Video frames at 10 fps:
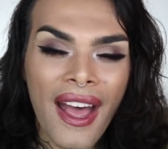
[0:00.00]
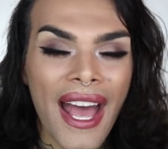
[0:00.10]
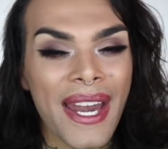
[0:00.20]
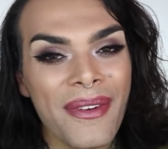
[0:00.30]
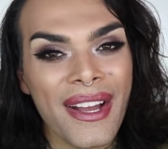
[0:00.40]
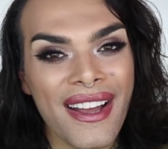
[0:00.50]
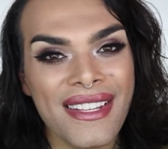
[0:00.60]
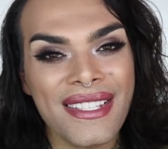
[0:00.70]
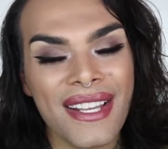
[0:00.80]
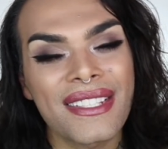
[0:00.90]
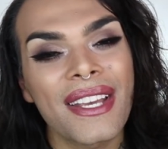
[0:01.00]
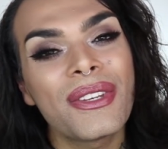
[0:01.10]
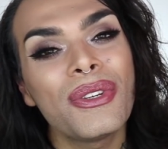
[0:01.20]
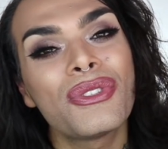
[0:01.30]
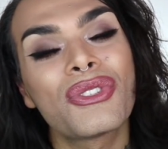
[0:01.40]
Anyway guys,
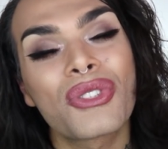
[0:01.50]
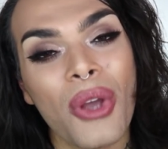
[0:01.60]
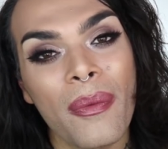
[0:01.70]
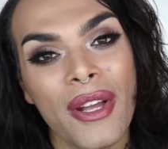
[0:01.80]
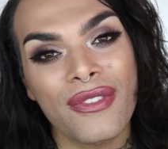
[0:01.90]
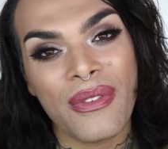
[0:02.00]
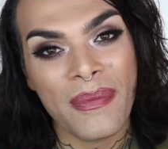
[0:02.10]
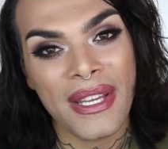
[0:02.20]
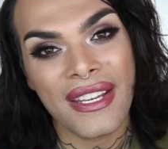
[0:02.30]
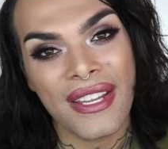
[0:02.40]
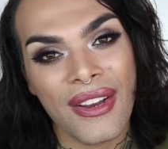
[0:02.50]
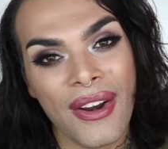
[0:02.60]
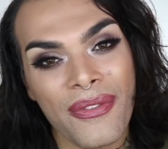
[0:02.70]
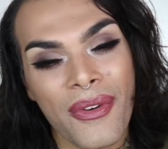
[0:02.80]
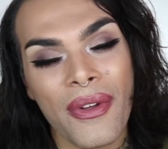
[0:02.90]
thank you so much for being
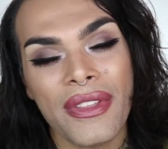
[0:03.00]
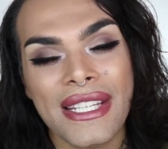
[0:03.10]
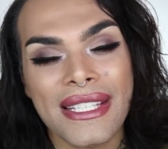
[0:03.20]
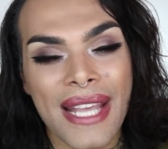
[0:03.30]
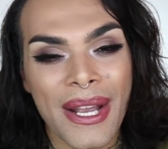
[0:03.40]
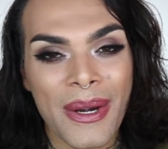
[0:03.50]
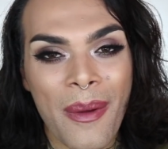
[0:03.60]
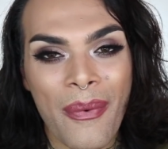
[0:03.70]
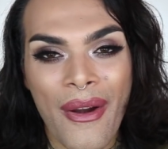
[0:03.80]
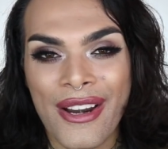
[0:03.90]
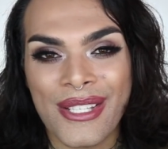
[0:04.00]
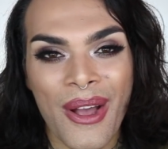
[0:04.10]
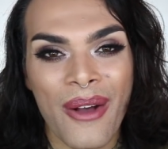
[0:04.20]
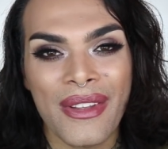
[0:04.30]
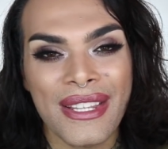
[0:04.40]
here for the second part
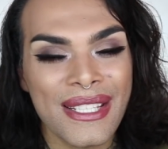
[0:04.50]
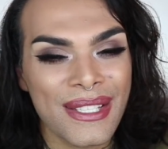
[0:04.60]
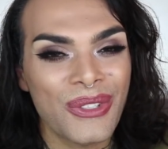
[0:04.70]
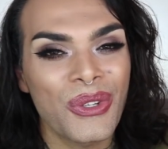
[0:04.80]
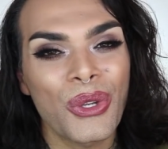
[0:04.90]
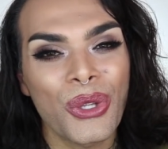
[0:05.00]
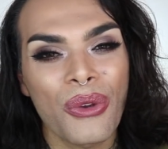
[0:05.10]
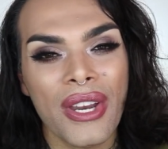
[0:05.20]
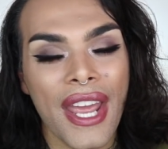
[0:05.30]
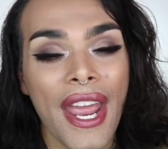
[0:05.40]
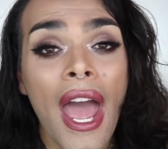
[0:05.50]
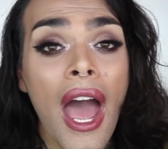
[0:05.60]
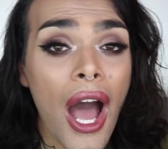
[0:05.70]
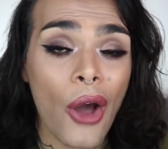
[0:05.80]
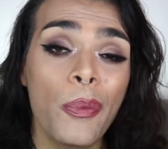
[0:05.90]
of this tattoo Q&A.
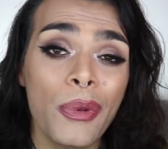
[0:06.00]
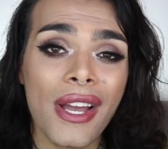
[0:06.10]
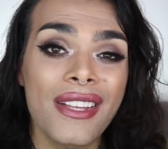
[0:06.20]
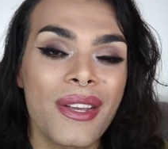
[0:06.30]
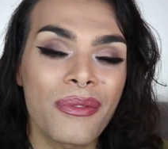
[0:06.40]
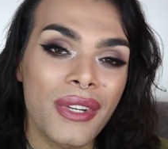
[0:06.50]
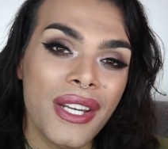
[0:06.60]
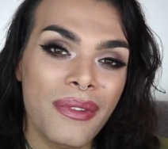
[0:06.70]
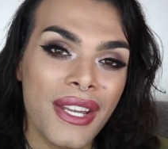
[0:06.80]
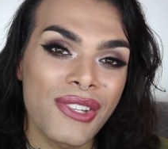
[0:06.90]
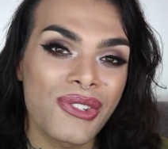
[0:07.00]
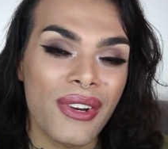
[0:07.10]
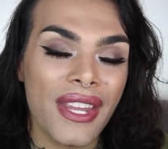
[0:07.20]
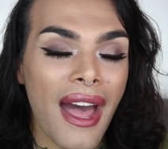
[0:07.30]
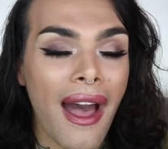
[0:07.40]
I hope you guys really, really
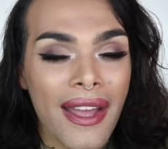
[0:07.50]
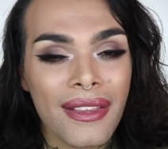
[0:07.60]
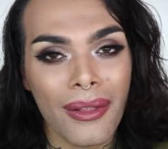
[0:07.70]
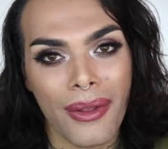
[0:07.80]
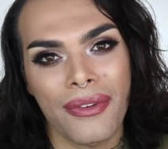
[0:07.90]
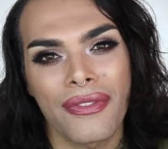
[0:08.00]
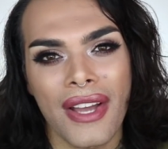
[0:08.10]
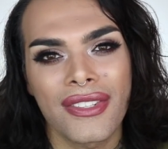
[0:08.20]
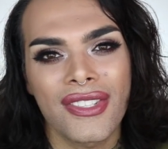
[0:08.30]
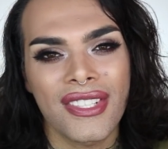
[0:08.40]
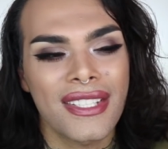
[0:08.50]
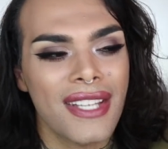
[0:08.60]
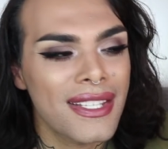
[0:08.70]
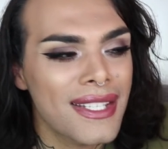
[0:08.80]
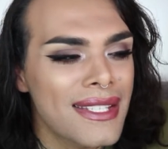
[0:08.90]
enjoyed it. I had a lot of fun to
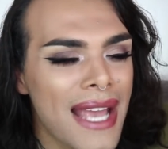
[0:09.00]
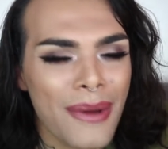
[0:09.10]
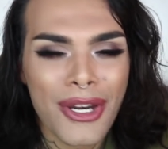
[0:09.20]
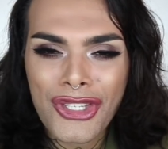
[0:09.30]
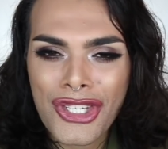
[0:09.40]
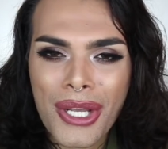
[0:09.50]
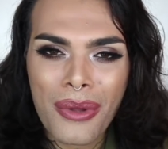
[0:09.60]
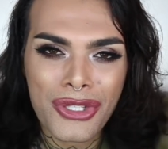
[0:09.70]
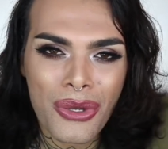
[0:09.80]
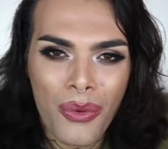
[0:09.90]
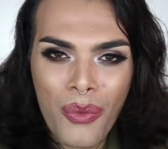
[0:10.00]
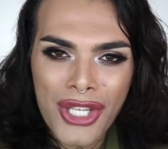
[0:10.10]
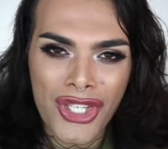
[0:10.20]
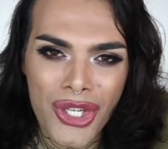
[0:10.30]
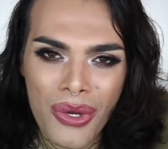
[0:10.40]
just sit down, chill, talk
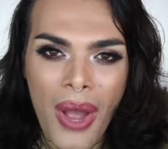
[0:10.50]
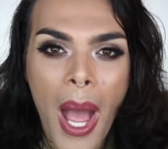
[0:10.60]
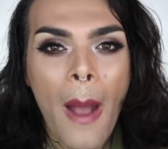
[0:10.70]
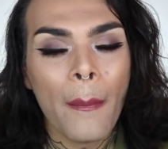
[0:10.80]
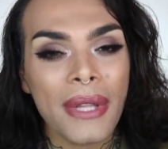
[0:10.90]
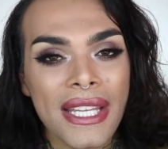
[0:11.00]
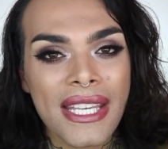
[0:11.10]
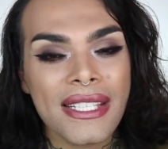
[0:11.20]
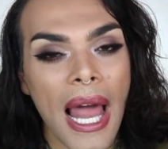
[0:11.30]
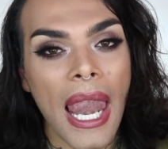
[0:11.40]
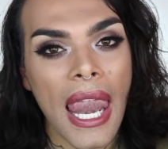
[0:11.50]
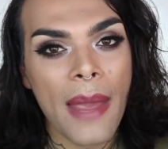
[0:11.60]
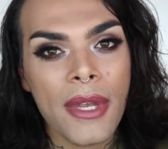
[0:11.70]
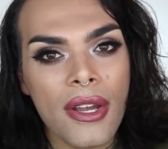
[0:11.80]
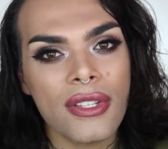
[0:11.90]
with you. Please
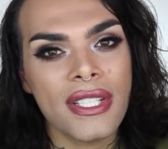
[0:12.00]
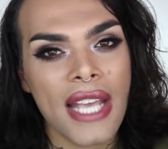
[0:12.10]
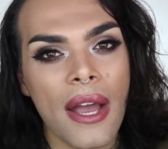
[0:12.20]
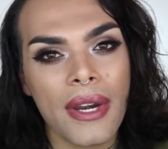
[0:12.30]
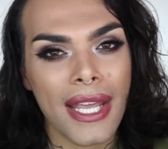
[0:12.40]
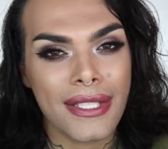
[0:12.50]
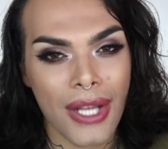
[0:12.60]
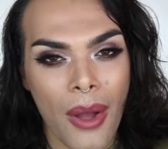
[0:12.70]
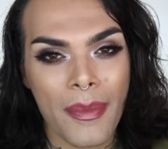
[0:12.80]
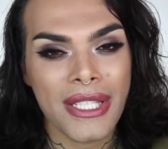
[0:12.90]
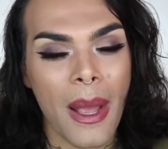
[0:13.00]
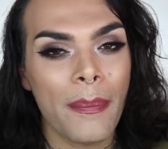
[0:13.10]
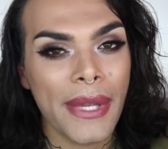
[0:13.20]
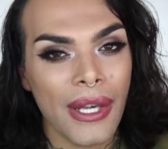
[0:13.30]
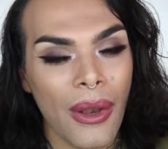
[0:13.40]
let me know down in the comments
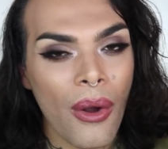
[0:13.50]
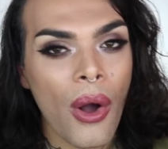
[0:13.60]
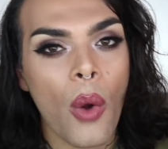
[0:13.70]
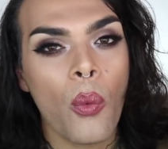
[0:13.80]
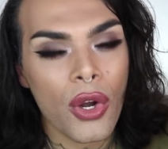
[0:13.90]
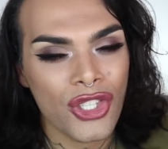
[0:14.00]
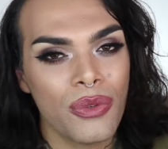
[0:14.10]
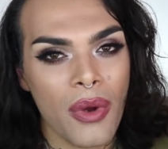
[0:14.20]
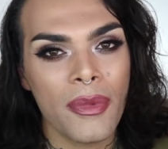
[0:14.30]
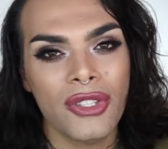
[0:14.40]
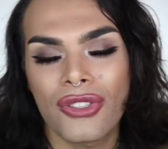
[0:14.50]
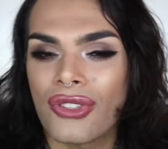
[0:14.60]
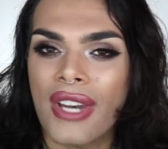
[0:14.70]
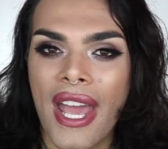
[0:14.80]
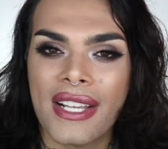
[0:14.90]
below what you want me to
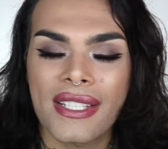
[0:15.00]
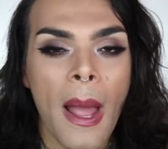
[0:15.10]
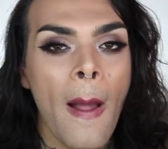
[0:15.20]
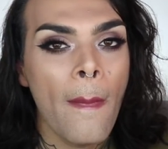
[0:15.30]
do next.